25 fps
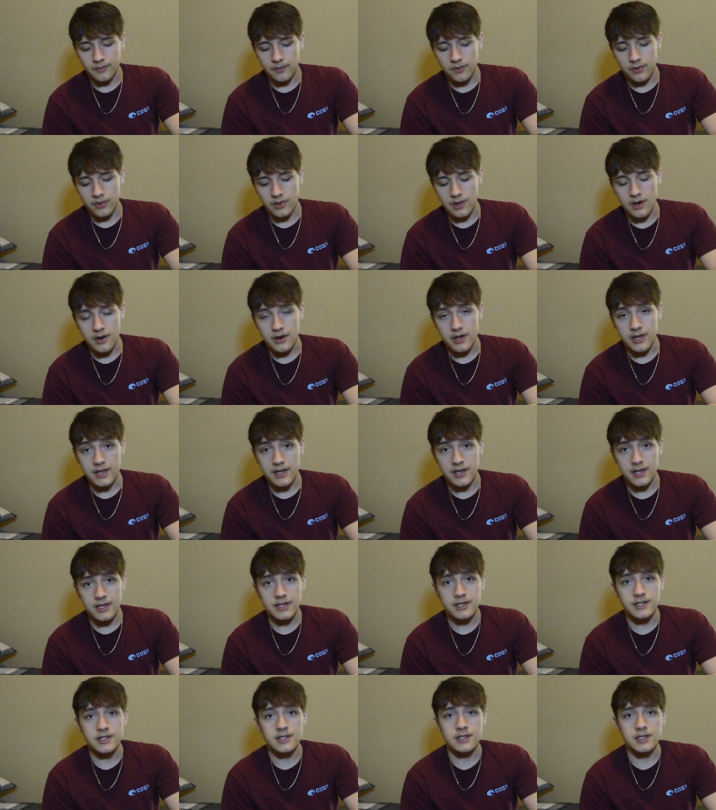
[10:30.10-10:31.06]
There
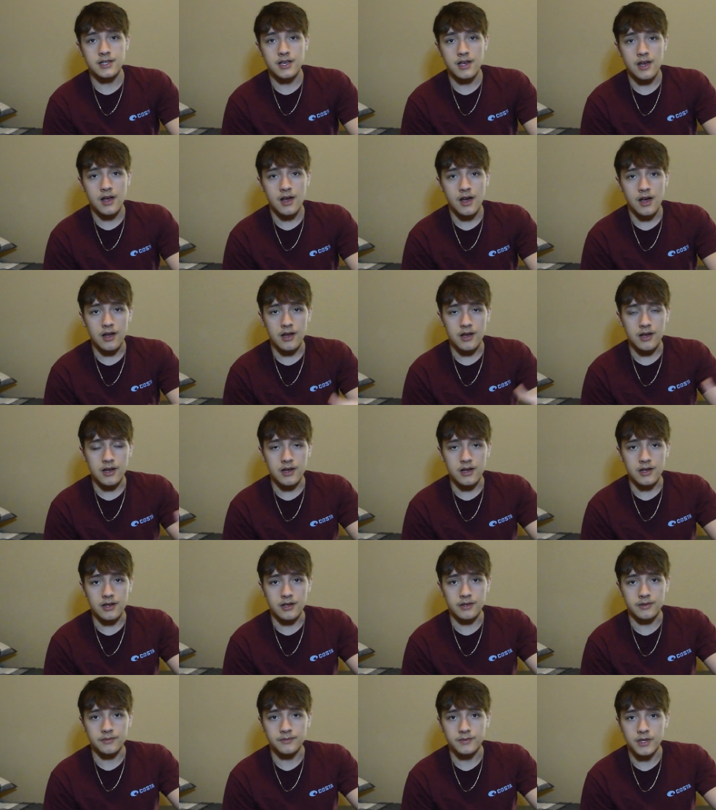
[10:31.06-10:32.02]
is
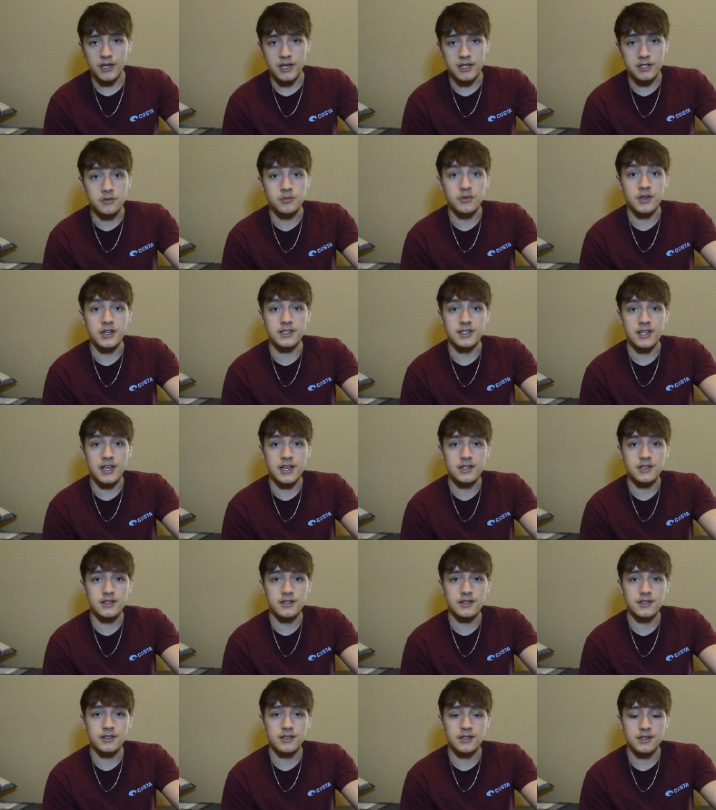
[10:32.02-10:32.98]

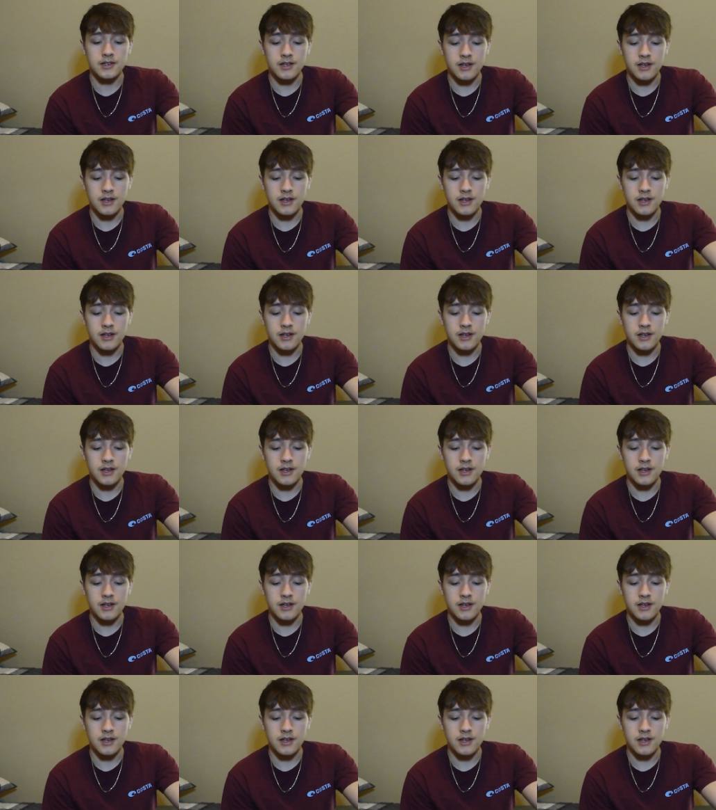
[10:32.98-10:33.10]
customization.